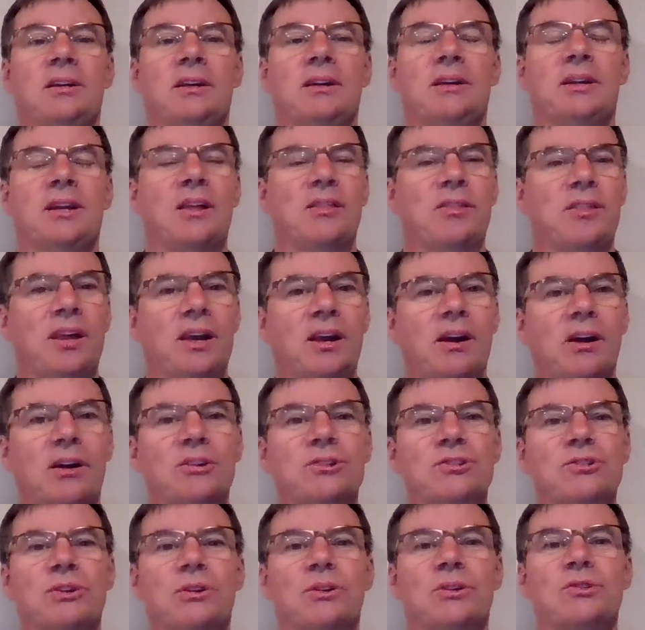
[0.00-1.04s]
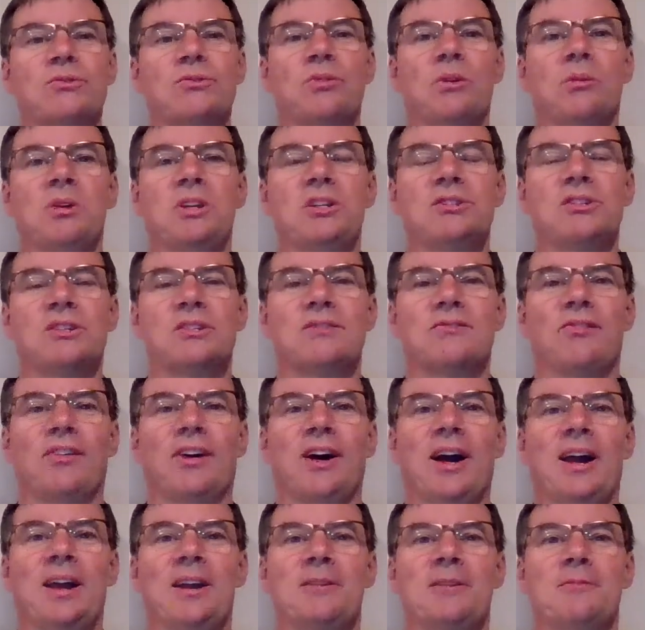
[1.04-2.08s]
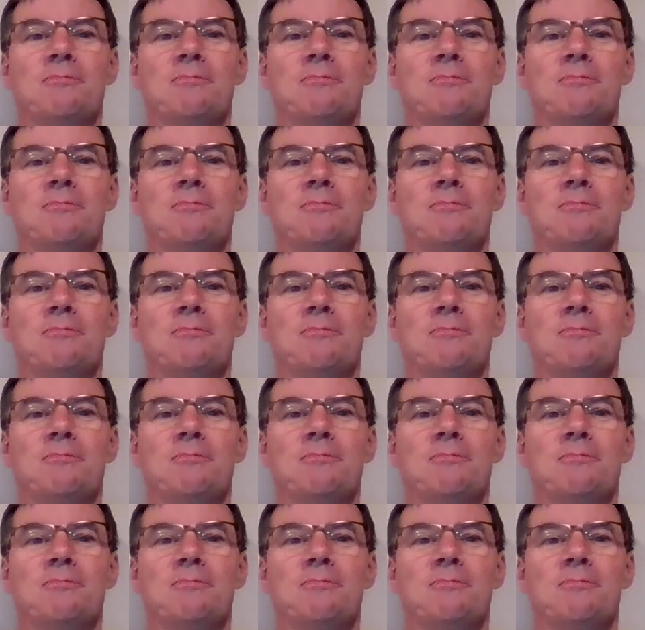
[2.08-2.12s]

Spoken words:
And I think our church will be just fine.